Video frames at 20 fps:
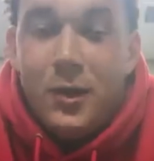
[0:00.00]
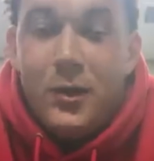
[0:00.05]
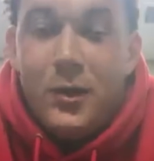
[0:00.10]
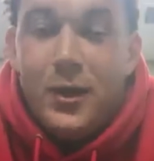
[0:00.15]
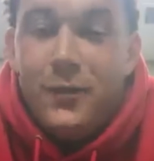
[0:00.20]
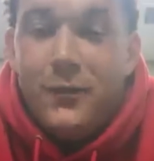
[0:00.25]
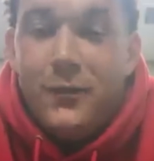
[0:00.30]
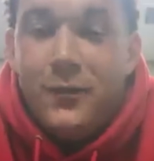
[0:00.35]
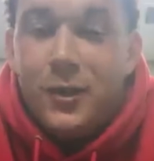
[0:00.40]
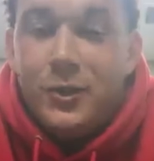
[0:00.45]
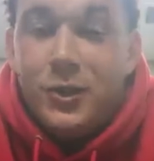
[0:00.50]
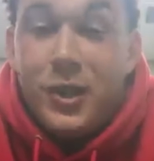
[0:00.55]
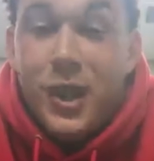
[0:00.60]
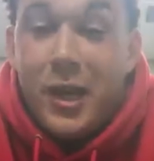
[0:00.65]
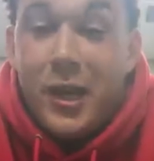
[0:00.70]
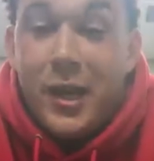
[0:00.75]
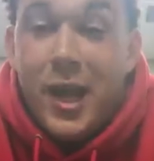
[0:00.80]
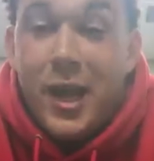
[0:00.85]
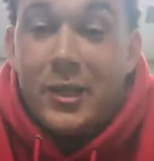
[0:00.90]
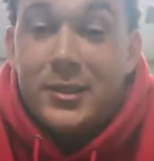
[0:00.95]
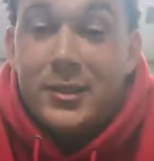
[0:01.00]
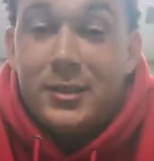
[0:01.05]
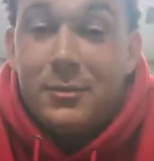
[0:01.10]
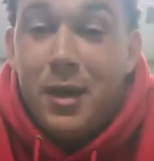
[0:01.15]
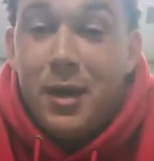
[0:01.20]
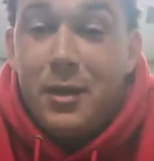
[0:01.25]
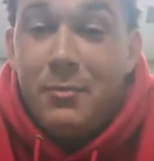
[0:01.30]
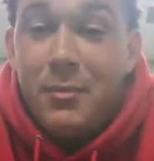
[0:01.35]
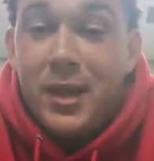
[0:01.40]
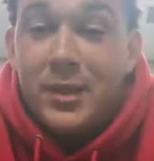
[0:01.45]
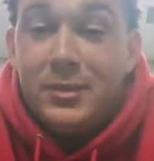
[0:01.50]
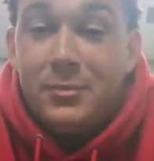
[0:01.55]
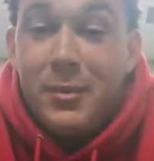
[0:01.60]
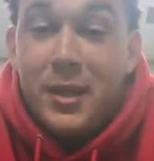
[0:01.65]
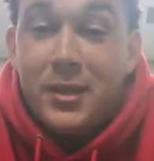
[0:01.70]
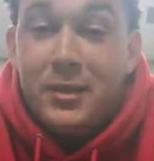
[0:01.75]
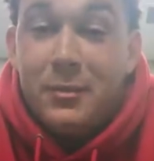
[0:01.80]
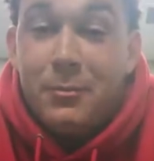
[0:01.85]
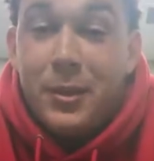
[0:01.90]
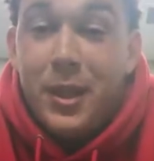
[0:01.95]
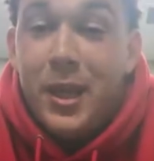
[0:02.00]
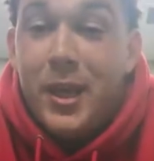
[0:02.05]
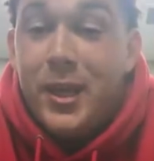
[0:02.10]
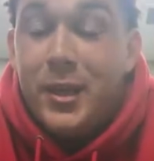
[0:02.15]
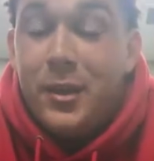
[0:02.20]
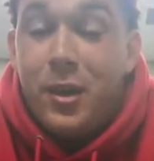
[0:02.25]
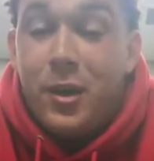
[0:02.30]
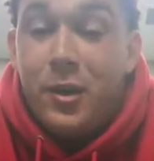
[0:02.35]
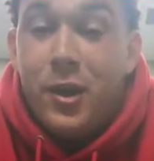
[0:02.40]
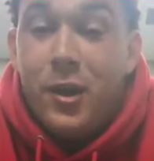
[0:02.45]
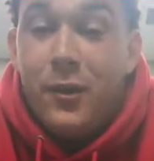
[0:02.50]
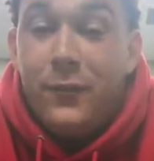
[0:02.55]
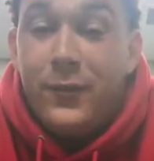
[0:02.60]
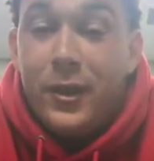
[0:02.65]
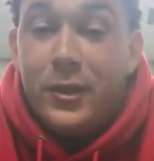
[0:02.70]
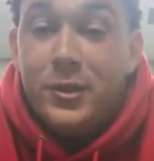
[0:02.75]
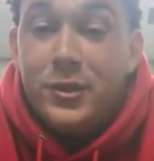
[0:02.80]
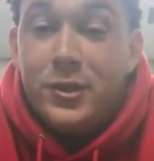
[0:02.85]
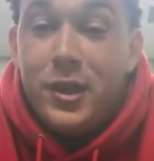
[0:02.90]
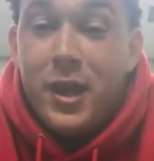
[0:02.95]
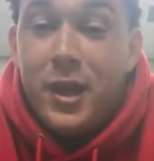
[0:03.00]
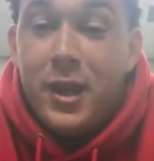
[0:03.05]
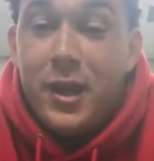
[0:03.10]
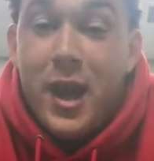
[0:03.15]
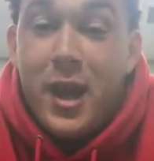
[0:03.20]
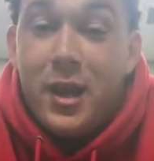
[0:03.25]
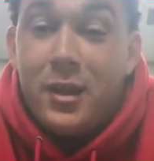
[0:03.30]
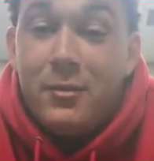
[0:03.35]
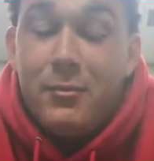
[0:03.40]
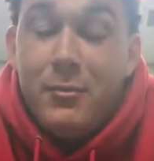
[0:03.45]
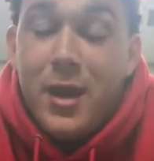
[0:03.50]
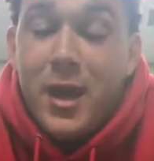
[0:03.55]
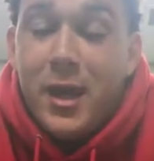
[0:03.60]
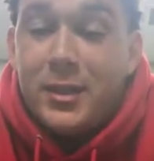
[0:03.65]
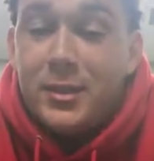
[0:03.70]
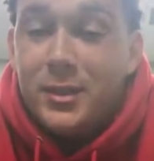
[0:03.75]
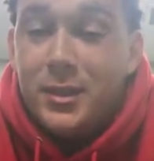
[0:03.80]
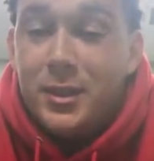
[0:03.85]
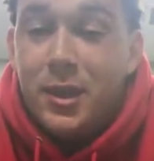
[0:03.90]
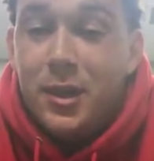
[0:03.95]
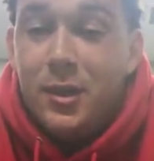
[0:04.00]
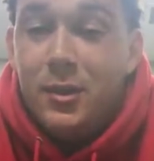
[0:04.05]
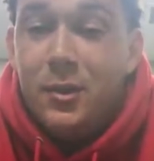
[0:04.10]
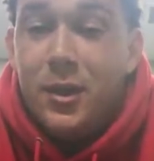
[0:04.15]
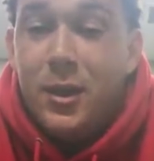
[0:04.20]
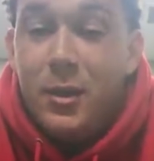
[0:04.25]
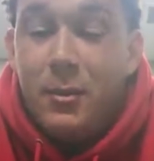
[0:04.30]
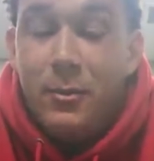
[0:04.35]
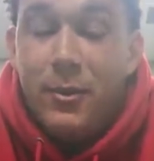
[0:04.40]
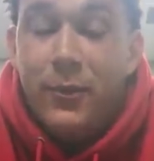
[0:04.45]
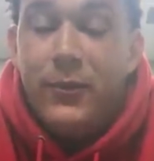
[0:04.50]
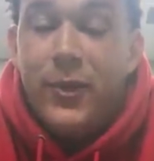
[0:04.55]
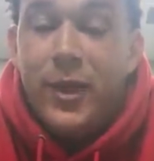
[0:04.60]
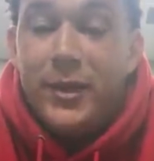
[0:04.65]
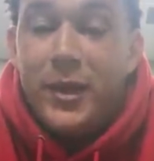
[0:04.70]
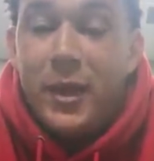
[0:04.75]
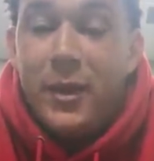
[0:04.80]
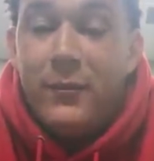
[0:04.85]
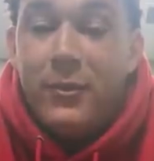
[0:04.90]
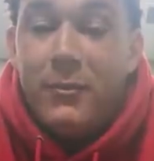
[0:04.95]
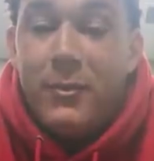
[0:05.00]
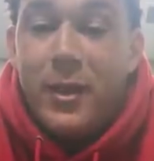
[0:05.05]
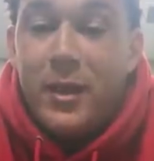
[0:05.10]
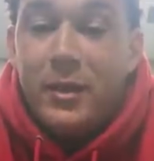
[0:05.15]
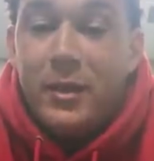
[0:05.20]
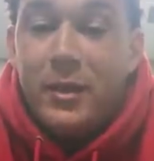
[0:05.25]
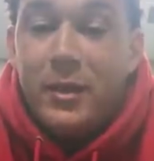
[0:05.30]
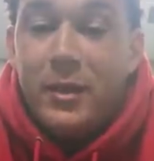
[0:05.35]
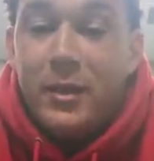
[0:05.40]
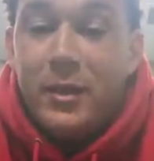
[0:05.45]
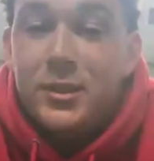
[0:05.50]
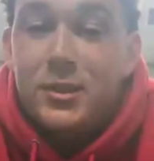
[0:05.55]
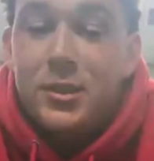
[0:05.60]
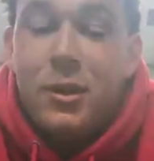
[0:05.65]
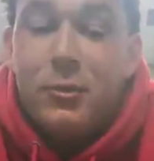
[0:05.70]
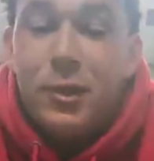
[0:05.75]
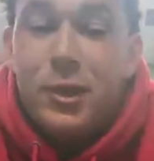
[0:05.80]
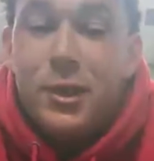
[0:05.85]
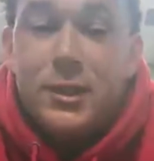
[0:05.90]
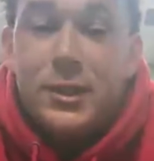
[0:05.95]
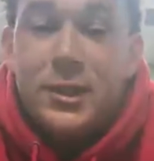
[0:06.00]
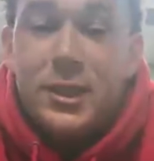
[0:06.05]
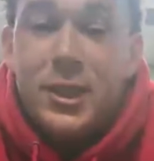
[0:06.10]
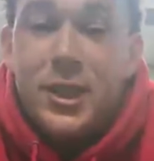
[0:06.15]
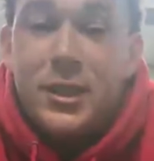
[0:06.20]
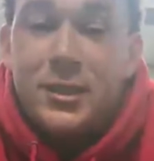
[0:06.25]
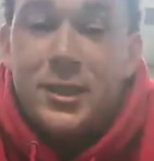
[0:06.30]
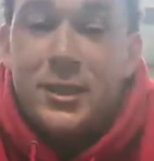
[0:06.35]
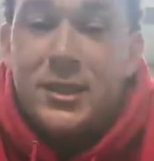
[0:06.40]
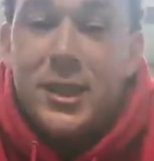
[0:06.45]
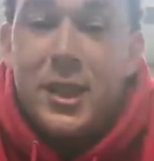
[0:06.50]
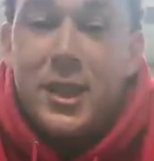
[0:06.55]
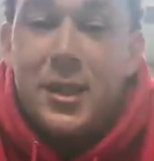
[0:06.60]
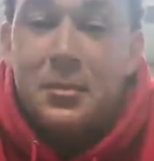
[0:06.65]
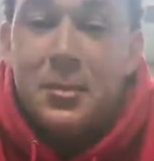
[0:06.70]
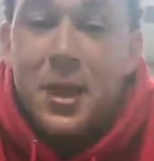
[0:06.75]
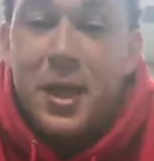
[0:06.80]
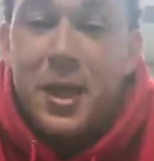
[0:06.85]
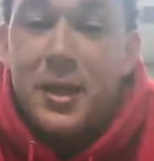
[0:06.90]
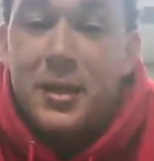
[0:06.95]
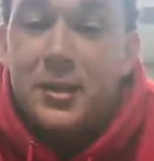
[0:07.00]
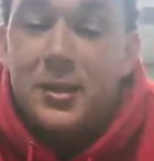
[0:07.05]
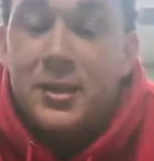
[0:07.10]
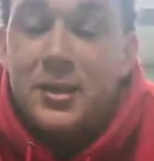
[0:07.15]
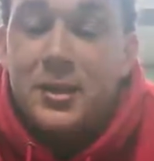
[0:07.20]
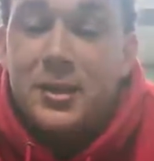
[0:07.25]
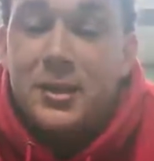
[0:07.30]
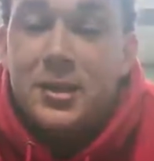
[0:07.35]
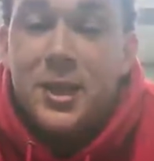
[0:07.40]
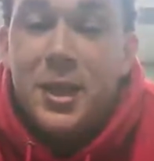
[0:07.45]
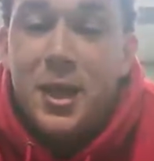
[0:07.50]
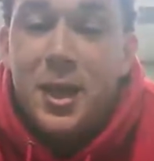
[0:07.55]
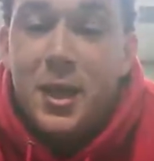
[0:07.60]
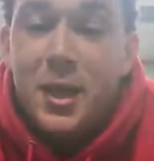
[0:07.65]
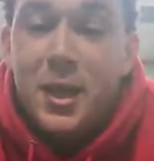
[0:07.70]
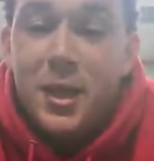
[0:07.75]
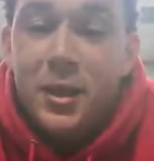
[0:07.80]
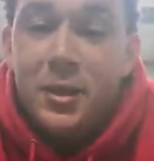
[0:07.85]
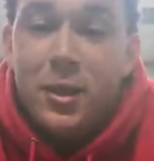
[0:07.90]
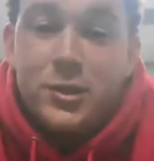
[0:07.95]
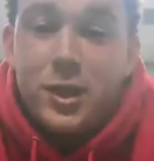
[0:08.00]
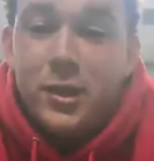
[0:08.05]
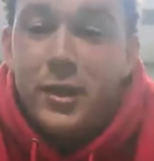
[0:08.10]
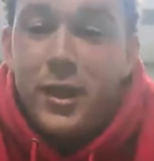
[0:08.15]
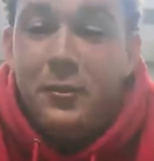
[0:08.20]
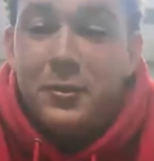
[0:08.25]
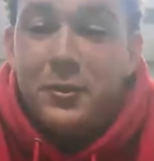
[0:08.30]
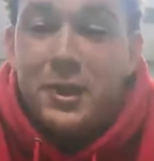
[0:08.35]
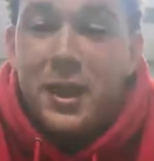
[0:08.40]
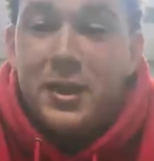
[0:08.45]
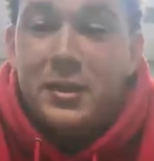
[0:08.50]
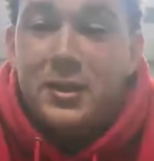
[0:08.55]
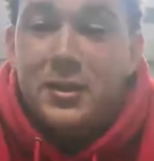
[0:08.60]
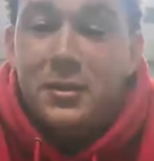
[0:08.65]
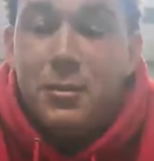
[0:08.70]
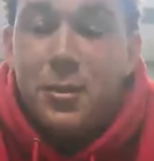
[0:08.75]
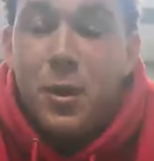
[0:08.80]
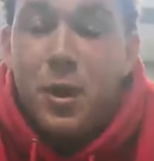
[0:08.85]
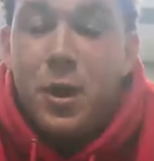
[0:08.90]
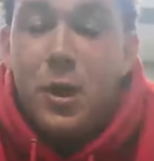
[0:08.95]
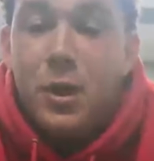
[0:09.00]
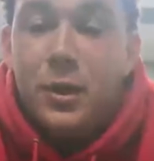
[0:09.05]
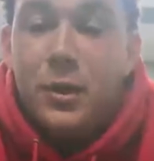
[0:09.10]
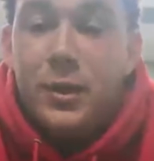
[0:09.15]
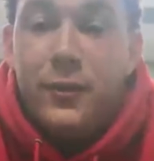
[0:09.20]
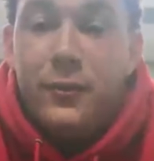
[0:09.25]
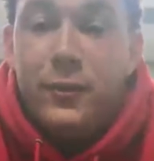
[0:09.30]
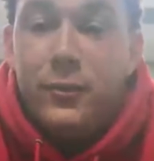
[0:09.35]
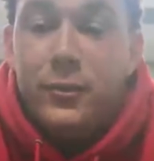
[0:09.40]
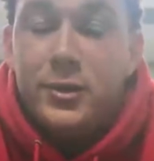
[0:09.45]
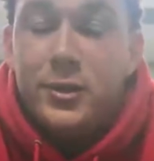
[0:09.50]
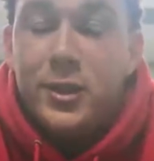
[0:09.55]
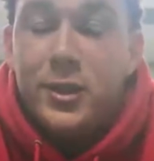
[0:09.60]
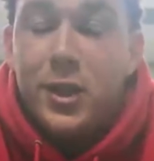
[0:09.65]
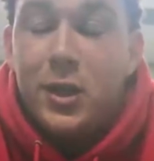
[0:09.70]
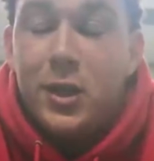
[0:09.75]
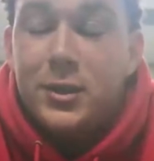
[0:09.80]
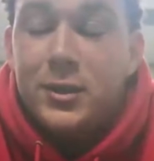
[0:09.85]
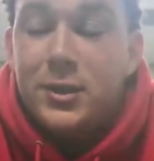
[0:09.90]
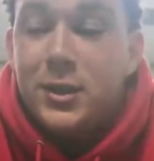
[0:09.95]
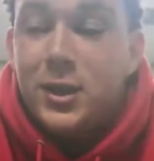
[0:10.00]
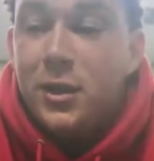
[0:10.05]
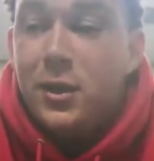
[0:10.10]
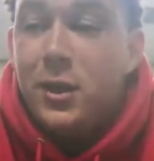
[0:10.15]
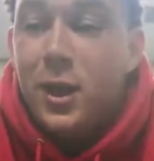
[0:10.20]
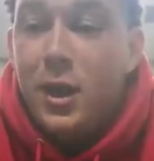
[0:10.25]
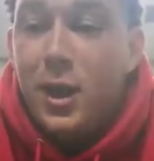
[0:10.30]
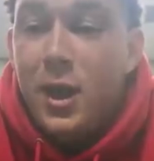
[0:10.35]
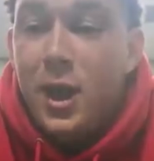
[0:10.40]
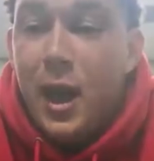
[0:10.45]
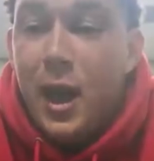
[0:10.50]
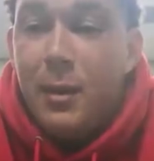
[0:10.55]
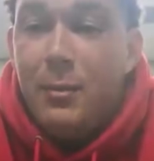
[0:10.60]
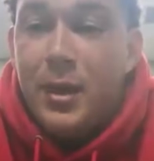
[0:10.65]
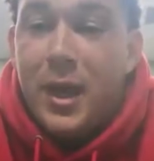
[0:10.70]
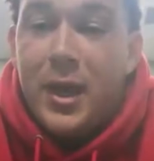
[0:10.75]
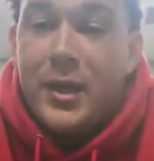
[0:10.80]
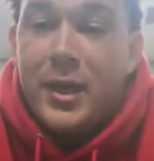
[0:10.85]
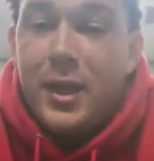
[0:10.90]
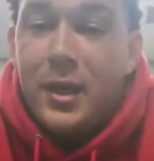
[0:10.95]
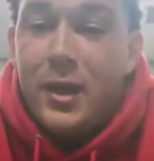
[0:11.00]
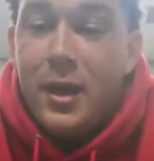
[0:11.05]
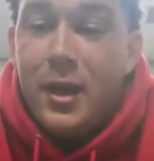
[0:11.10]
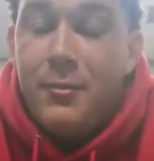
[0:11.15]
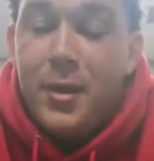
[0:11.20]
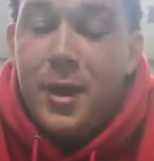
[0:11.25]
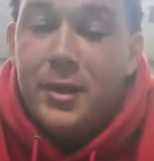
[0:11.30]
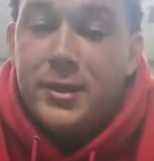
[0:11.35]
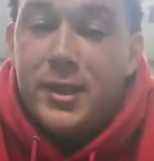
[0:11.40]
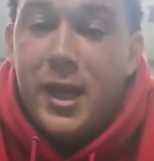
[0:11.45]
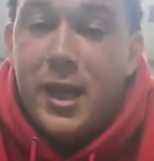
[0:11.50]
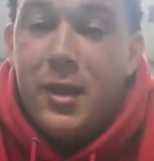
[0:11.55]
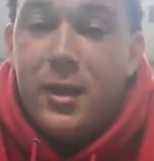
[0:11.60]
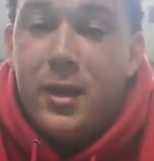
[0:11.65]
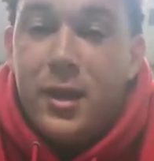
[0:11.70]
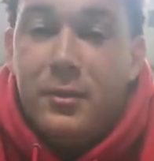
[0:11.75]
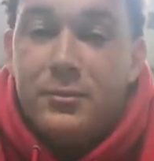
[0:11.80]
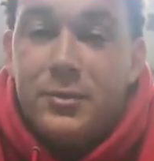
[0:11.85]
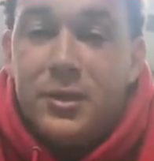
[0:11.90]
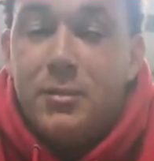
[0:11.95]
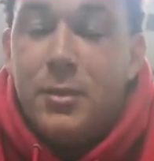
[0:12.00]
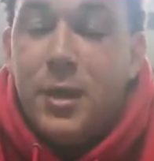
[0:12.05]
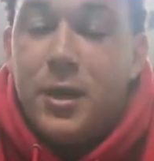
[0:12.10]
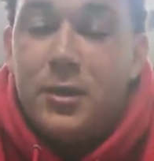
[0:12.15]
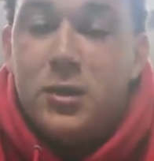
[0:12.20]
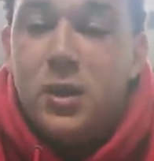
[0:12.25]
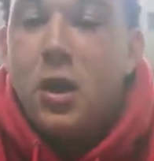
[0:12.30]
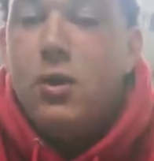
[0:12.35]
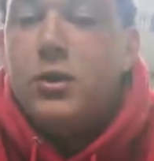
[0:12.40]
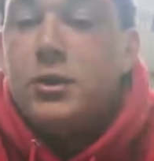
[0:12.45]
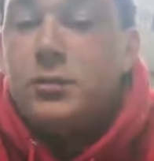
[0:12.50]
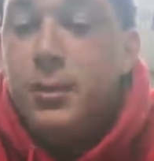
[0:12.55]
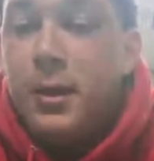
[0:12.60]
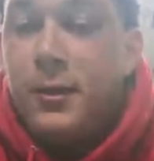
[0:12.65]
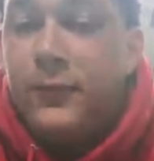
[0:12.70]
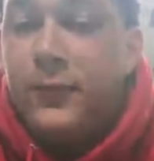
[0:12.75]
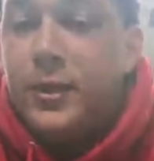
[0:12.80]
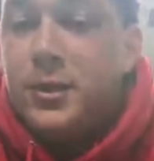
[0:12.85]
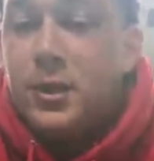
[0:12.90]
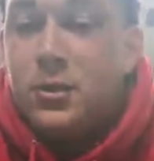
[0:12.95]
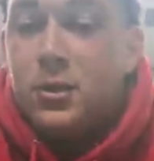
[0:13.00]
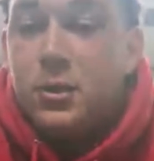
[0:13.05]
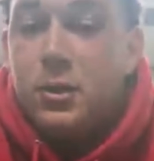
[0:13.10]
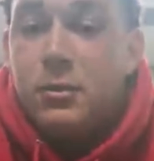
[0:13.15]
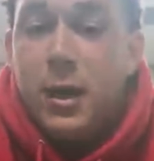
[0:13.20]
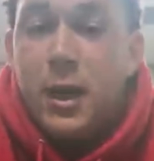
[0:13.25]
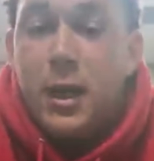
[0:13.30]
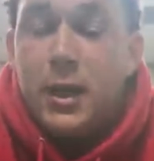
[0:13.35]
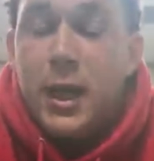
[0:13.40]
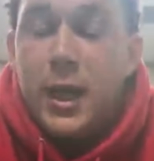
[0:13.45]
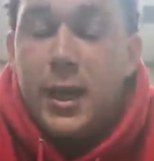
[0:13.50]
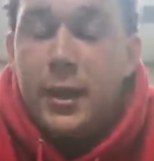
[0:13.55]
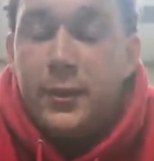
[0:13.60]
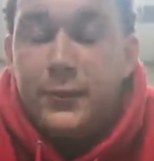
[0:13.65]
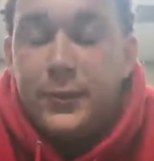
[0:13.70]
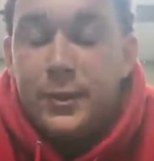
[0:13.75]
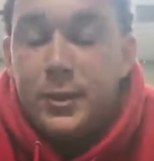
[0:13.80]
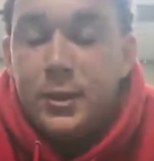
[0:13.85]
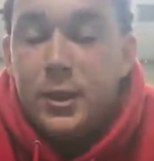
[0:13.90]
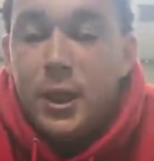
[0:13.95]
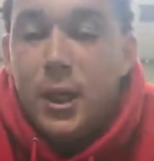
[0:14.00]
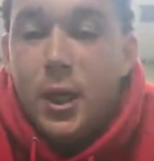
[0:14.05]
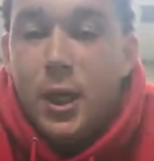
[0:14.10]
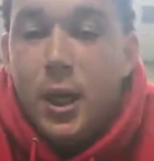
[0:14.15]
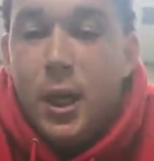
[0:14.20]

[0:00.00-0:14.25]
on defense, you got to knock somebody back to make the play, and on offense, you got to knock them back to you know prevent them from making the play. So I really see it as the same thing. Just you know, it's on different sides of the ball and different results. So I mean, I carry that mentality. I'm somebody who's always played physical in my life, and